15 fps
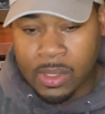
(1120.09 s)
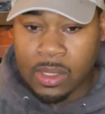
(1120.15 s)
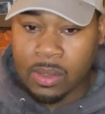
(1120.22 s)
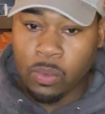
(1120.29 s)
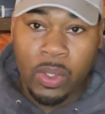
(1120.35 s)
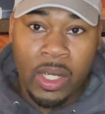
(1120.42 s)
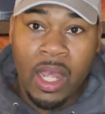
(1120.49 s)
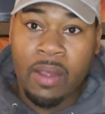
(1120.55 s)

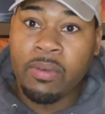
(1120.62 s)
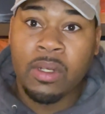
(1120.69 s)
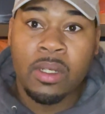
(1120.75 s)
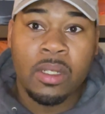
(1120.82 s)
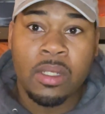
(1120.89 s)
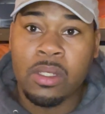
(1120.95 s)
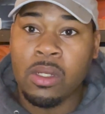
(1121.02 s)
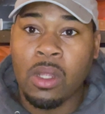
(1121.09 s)

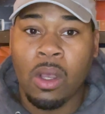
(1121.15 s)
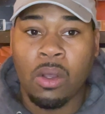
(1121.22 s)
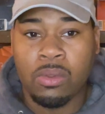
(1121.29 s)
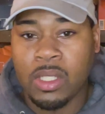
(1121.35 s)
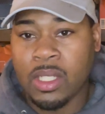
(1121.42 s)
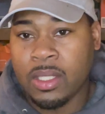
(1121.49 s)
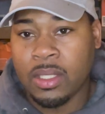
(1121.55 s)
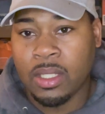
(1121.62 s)
whatever, you know,
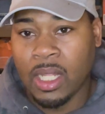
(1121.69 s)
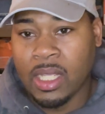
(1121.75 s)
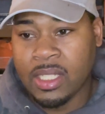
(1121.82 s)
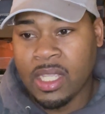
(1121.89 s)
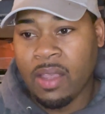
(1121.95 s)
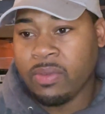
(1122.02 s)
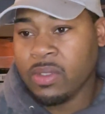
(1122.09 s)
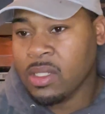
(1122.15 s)
just let's
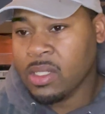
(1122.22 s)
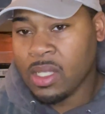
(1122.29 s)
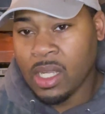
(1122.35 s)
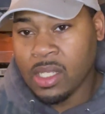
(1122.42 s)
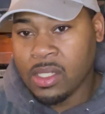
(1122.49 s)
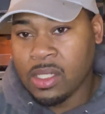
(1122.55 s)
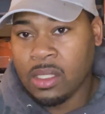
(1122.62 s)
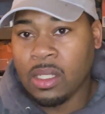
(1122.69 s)
have a
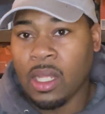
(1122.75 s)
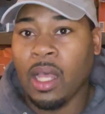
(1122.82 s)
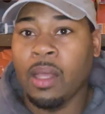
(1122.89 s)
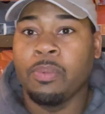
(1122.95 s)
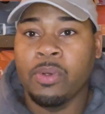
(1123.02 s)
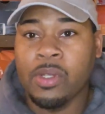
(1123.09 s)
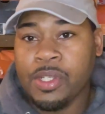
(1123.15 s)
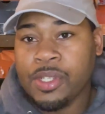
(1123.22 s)
discussion. I
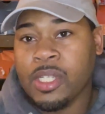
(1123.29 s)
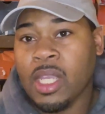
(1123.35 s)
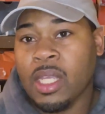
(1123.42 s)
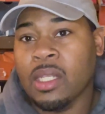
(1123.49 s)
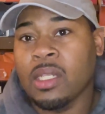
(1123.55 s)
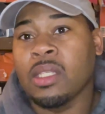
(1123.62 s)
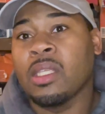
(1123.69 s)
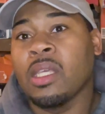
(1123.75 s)
appreciate
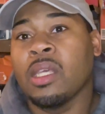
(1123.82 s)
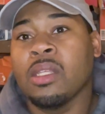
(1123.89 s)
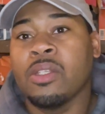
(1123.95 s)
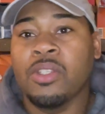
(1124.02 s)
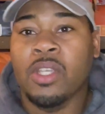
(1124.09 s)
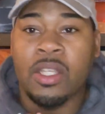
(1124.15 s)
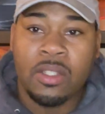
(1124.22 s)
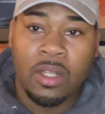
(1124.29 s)
it. Again,
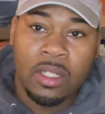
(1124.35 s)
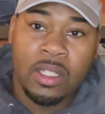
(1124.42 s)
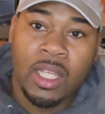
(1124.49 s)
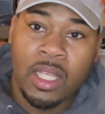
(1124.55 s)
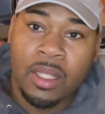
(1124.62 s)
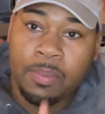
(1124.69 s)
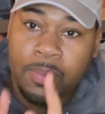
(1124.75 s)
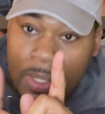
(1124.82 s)
J's Are
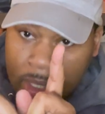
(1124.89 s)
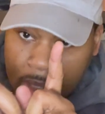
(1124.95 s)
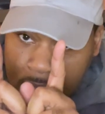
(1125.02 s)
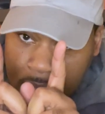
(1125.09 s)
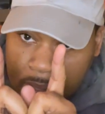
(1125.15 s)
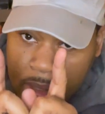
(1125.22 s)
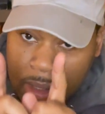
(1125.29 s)
Dead. Peace.